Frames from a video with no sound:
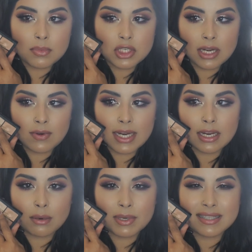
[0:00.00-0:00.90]
shade right
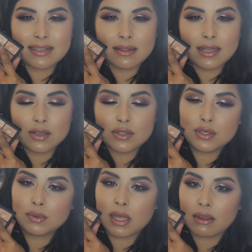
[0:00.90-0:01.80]
here, but it's a little
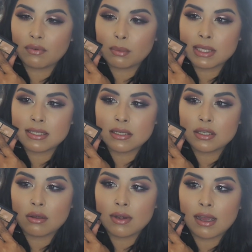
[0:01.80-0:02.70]
too light for my skin
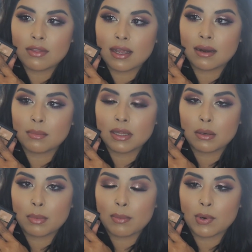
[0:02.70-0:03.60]
tone now that I'm a
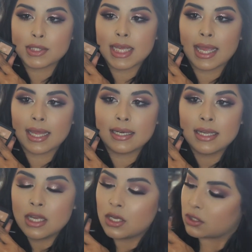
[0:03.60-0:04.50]
little bit more tan.
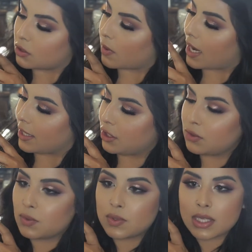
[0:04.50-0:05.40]
So I
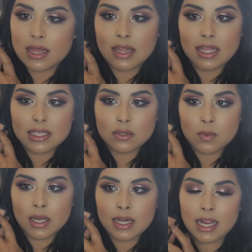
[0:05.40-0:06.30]
use this
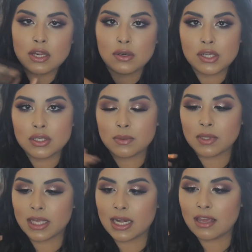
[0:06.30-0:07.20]
one, and you can use it
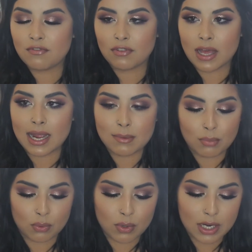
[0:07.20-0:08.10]
with any flat
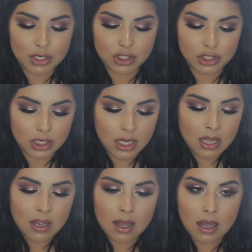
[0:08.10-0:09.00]
brush.
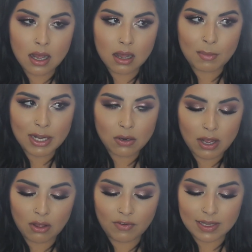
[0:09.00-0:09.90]
I know
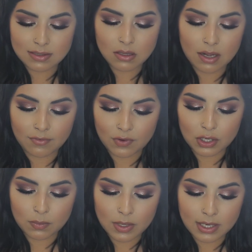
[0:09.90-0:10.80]
e.l.f. has a lot of
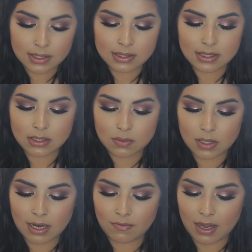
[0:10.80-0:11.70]
good ones. This
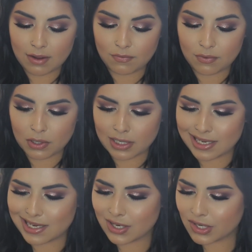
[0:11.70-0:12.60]
one I've had for
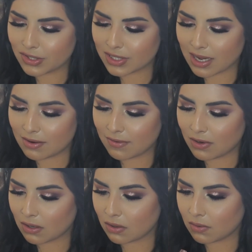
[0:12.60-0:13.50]
years. I don't
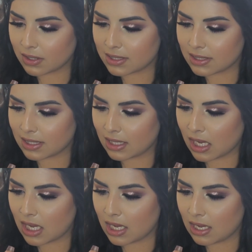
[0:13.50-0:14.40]
even know. It's the
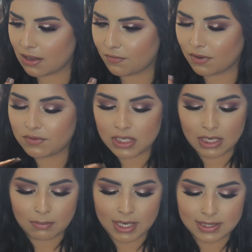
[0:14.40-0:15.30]

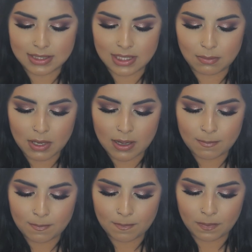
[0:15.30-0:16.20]
E15 by
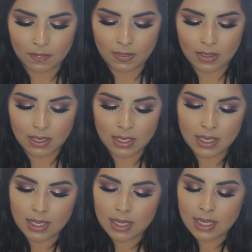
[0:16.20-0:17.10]
Sigma.
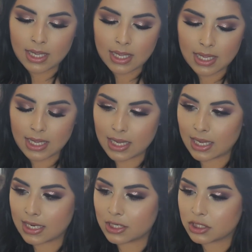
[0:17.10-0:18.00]

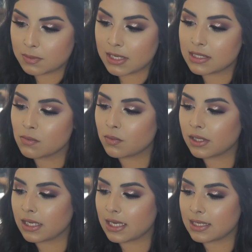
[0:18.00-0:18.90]
And it just makes it
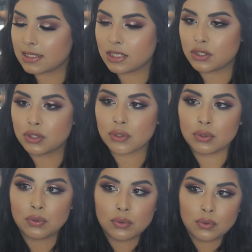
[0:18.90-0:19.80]
really easy
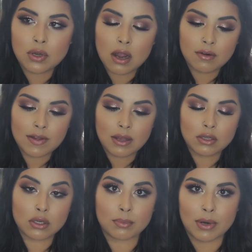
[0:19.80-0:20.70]
to carve
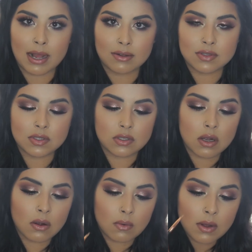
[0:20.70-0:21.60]
out your brows.
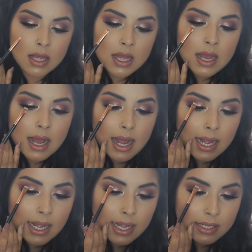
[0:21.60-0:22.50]
So
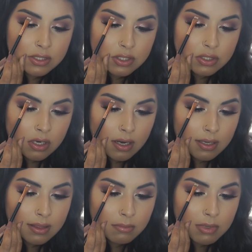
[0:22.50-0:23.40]
I
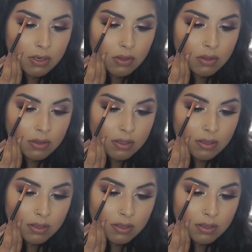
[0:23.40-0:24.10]
start in the middle